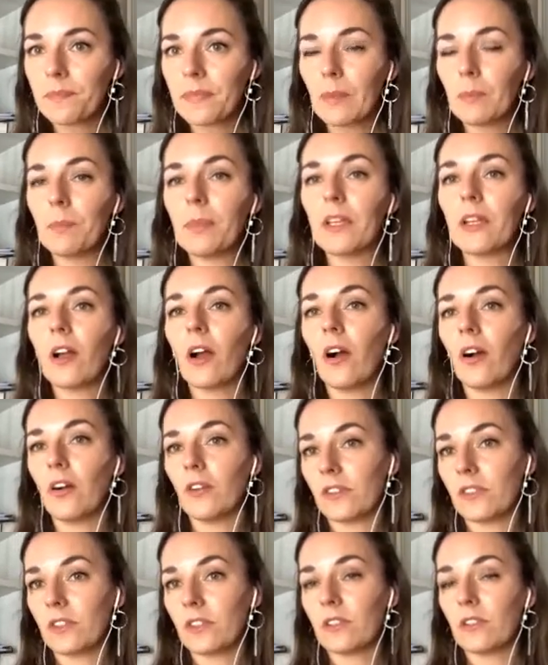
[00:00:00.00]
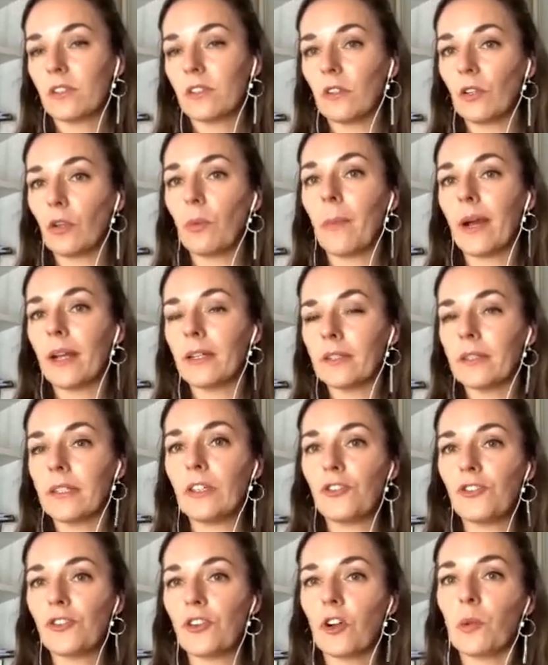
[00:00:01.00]
because you might
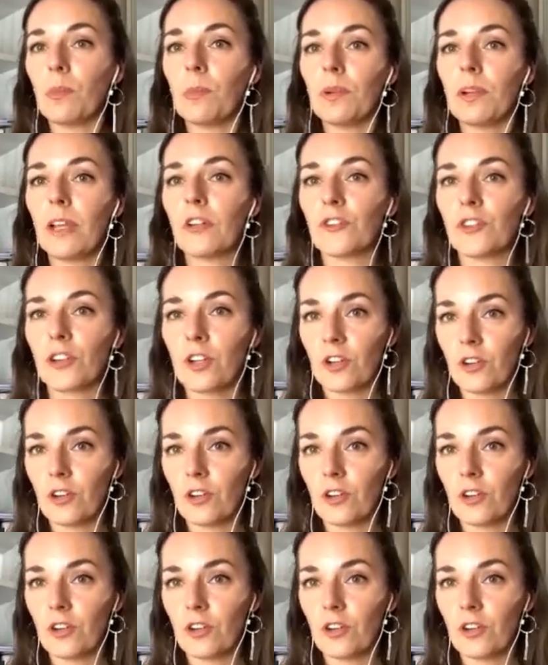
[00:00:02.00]
enjoy pleasure